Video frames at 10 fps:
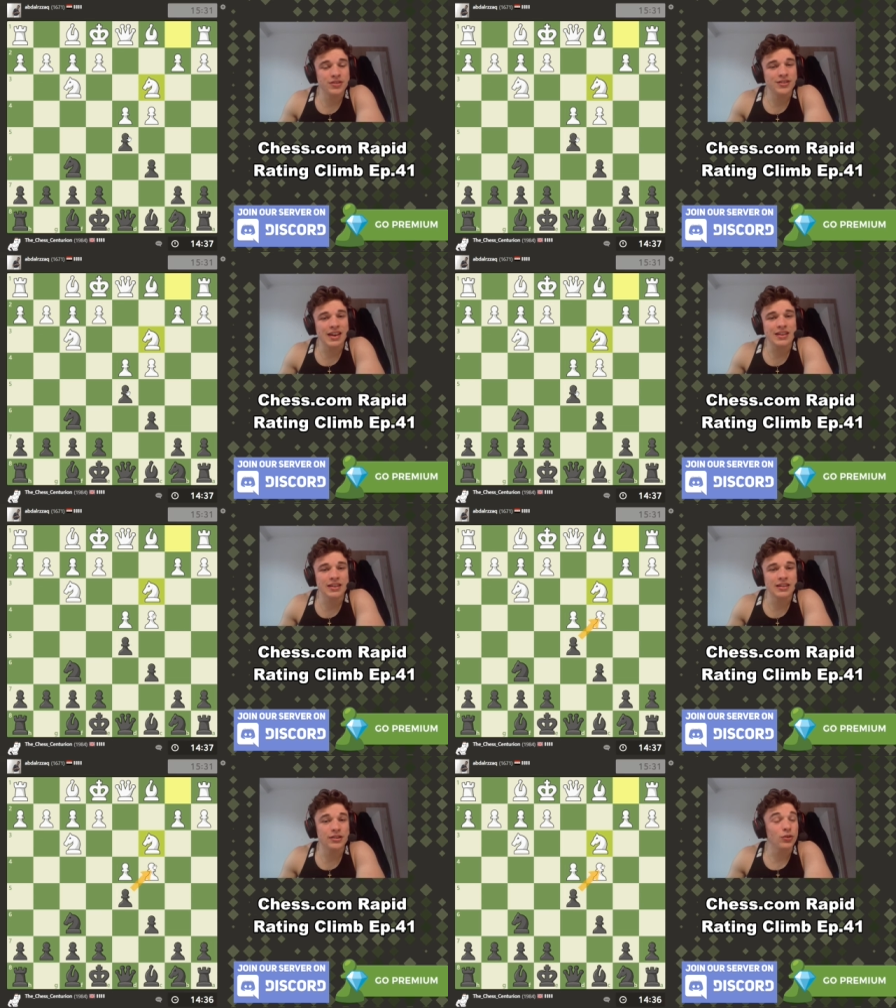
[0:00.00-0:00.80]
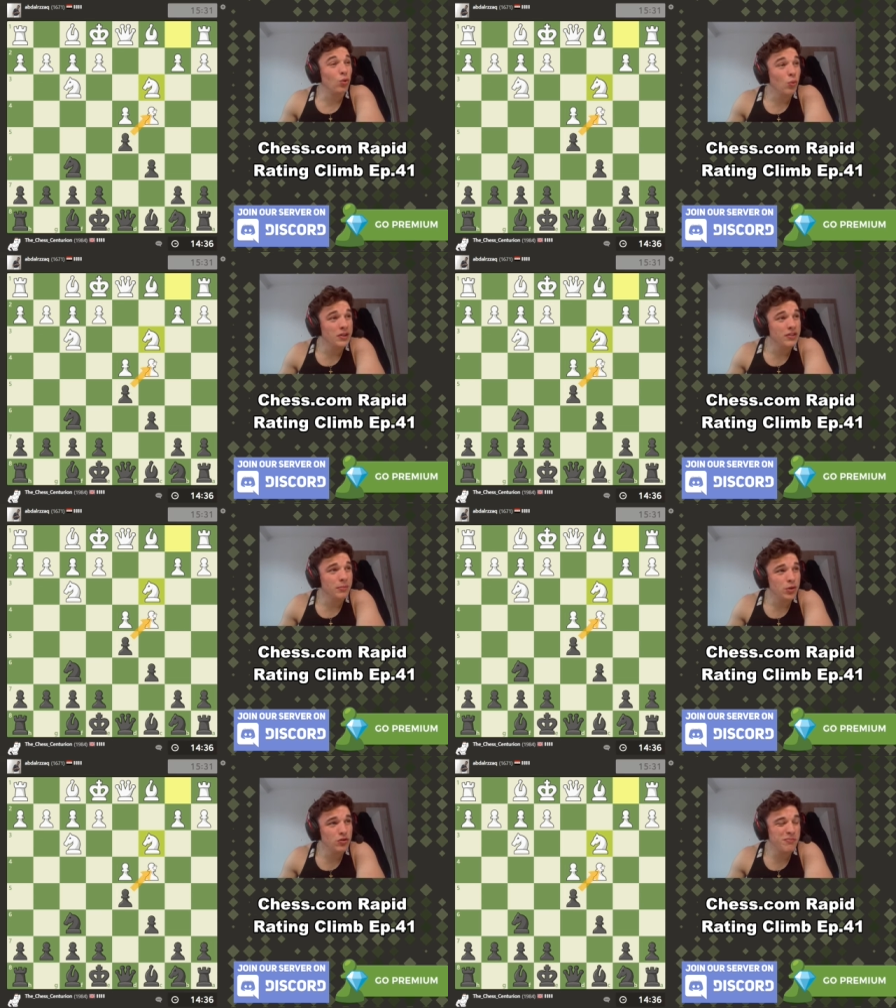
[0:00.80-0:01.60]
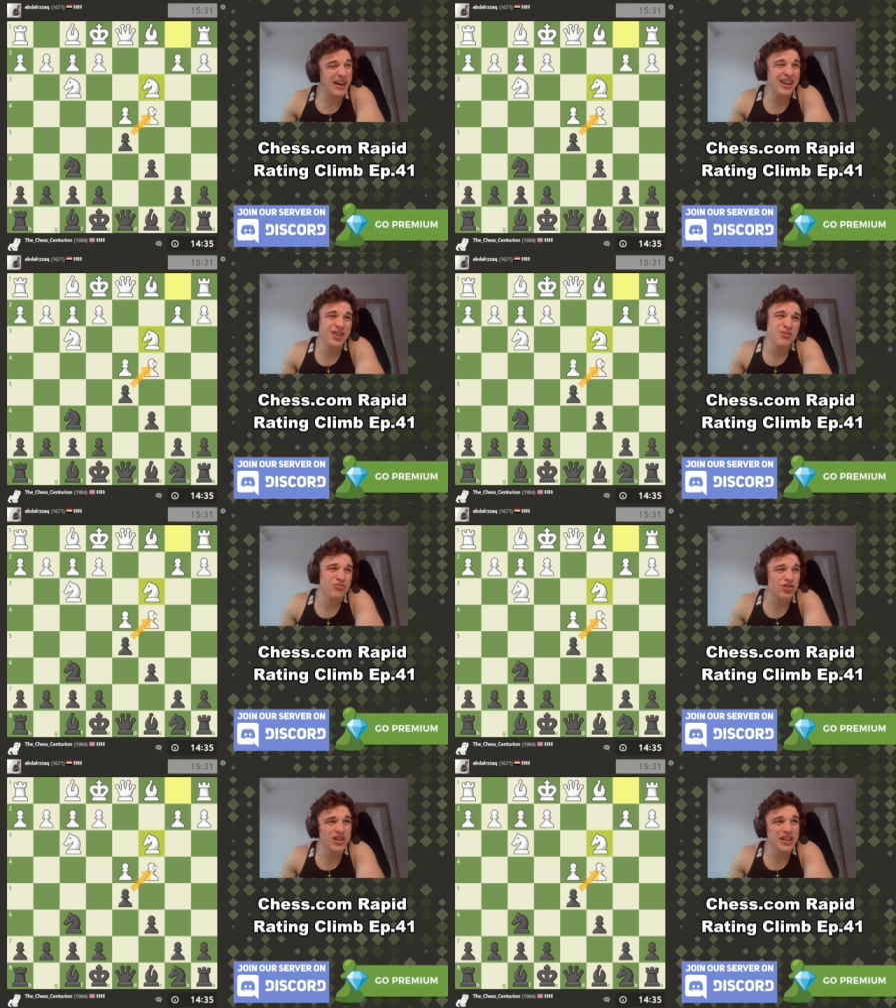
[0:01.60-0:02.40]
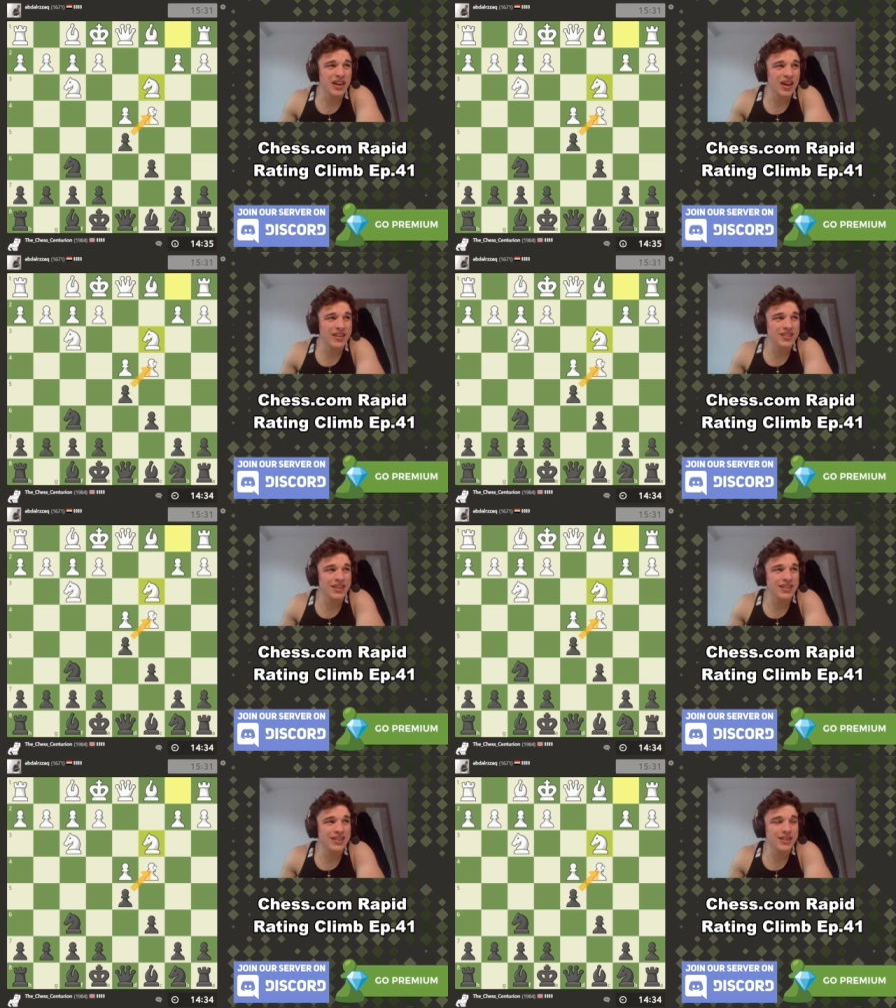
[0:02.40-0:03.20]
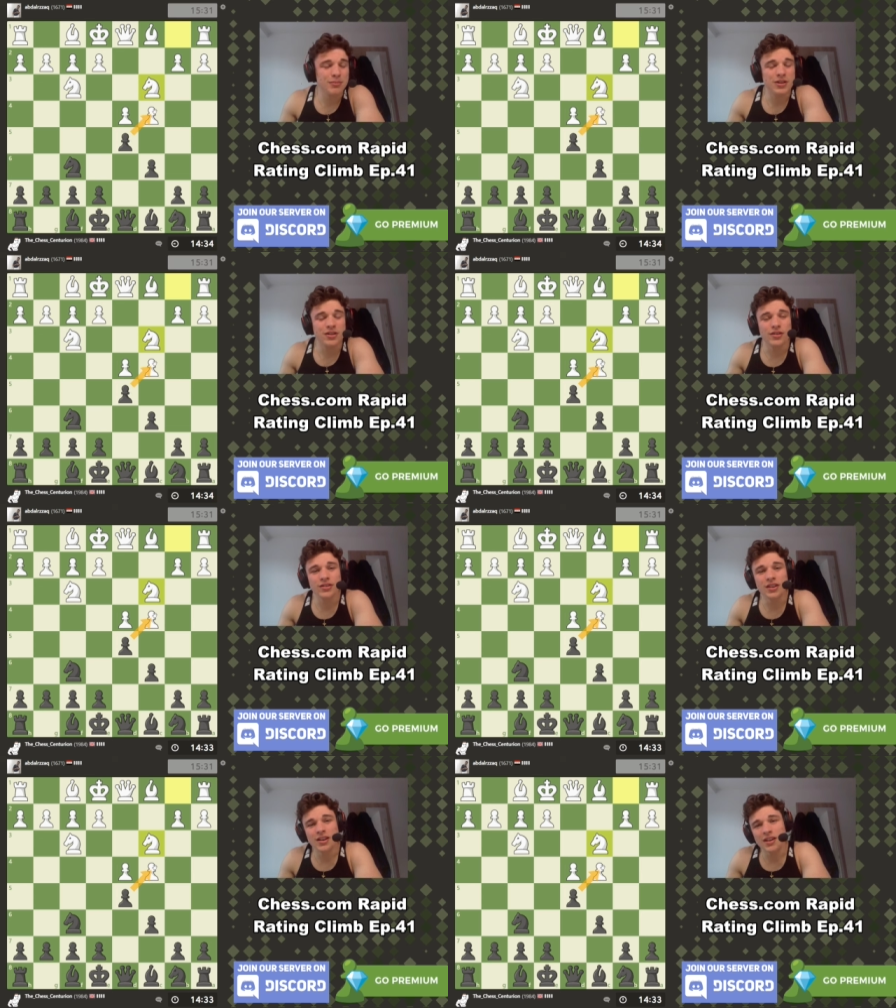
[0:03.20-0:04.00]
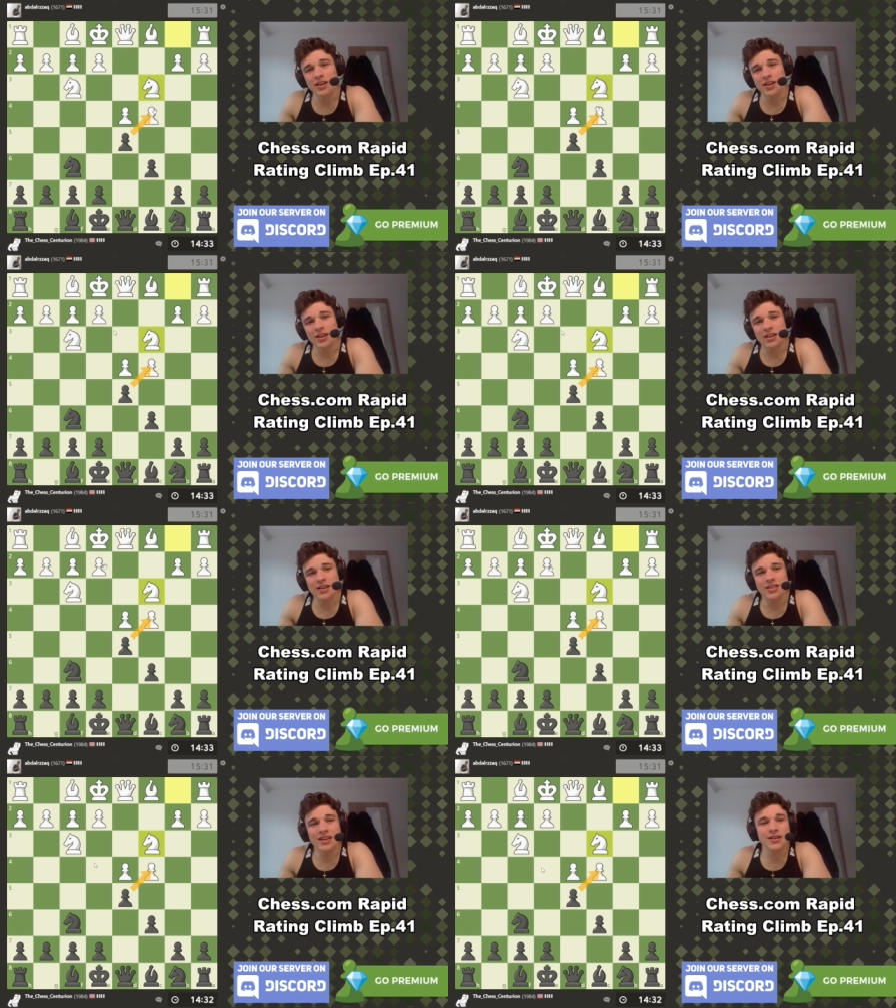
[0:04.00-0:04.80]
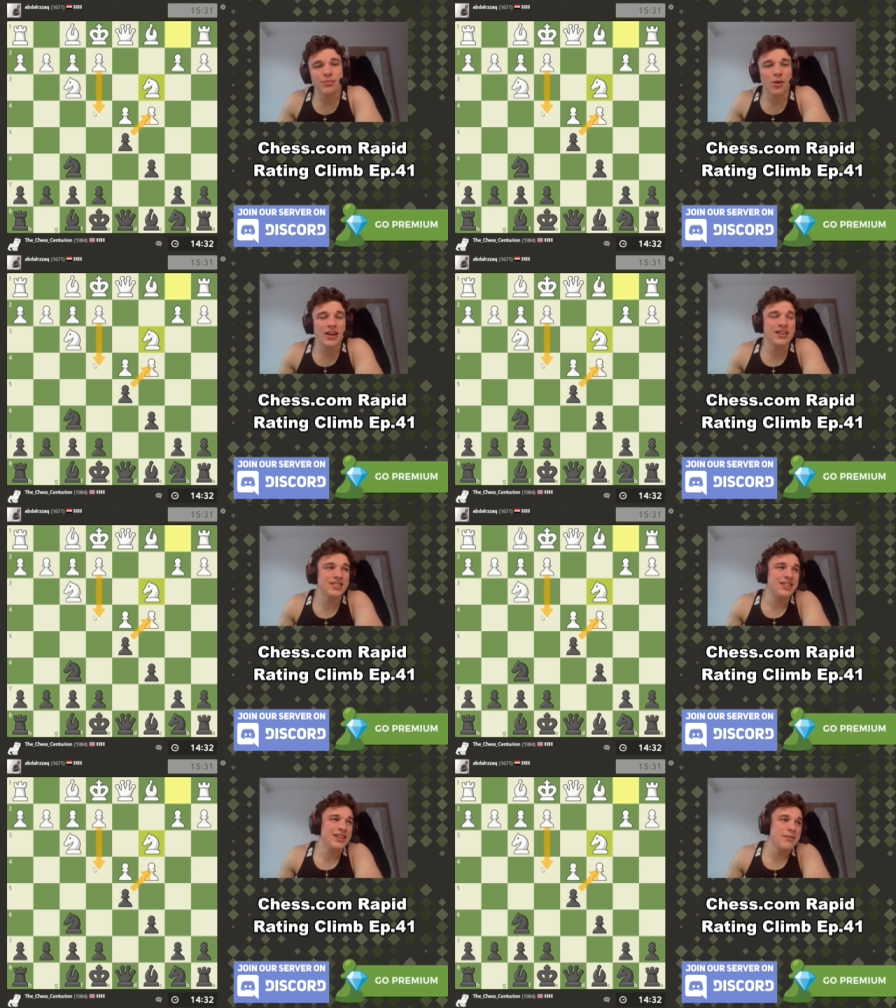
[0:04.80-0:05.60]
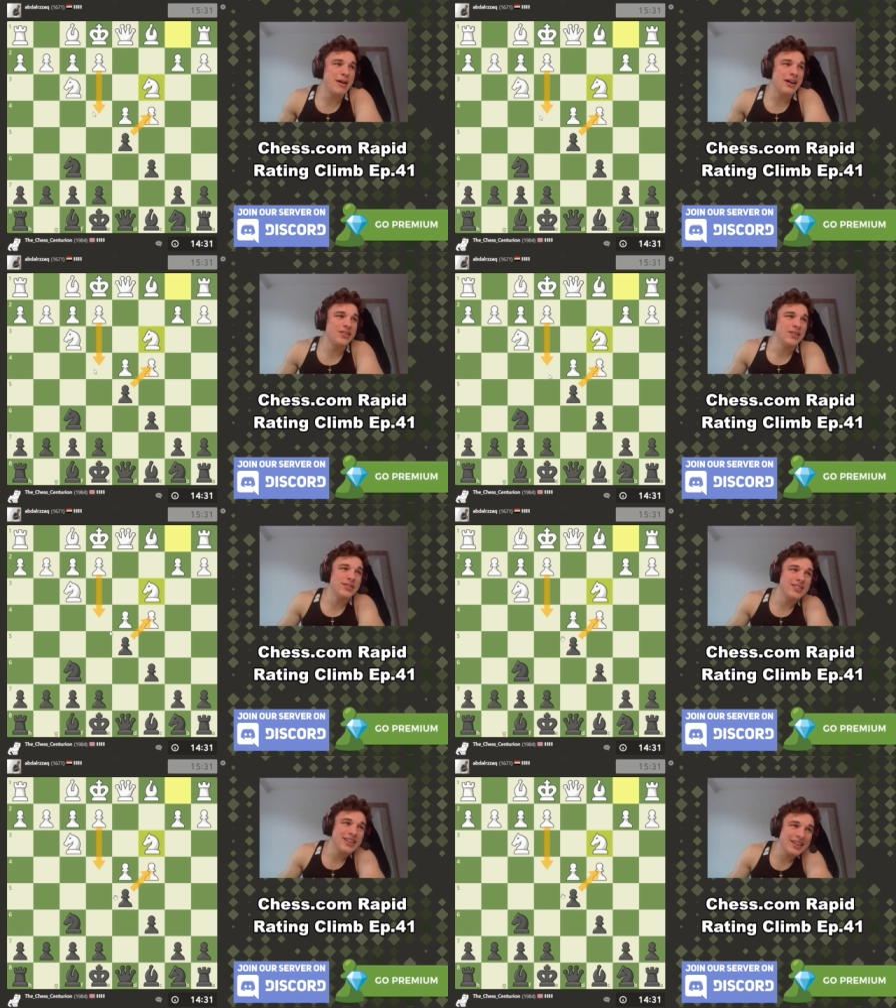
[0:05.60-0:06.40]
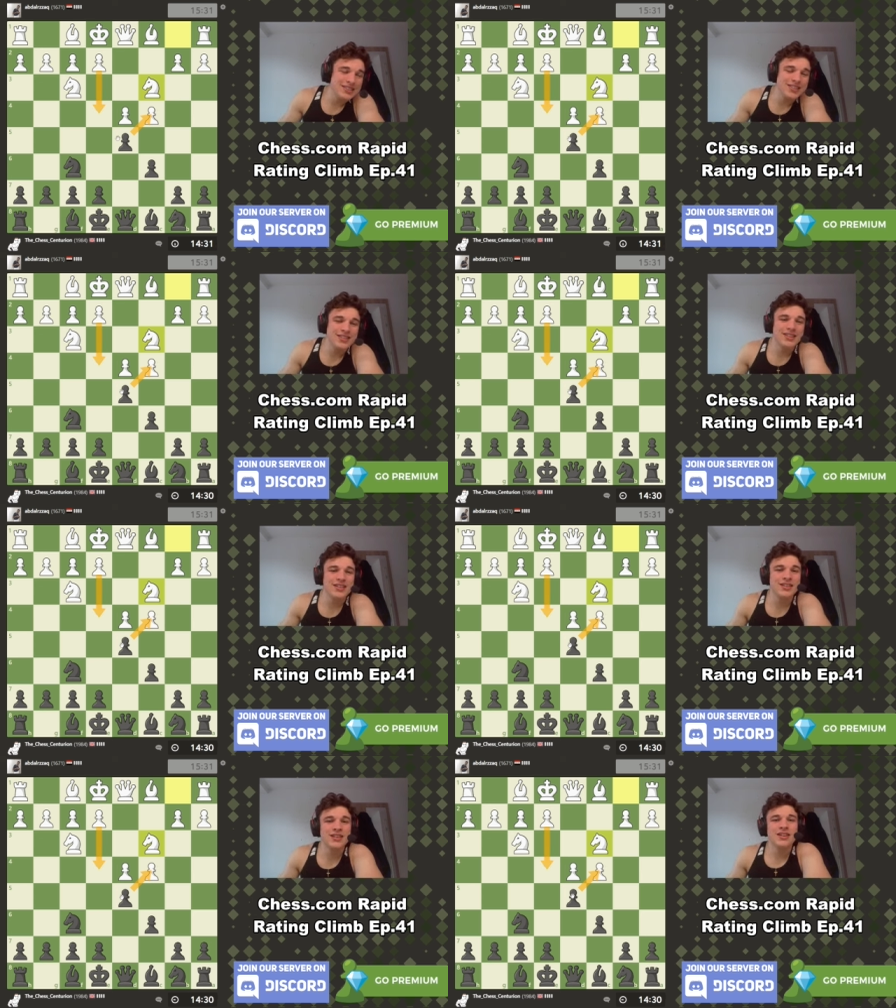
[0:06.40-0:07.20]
Taking is always a move, but I don't really like taking because then white can take a massive center,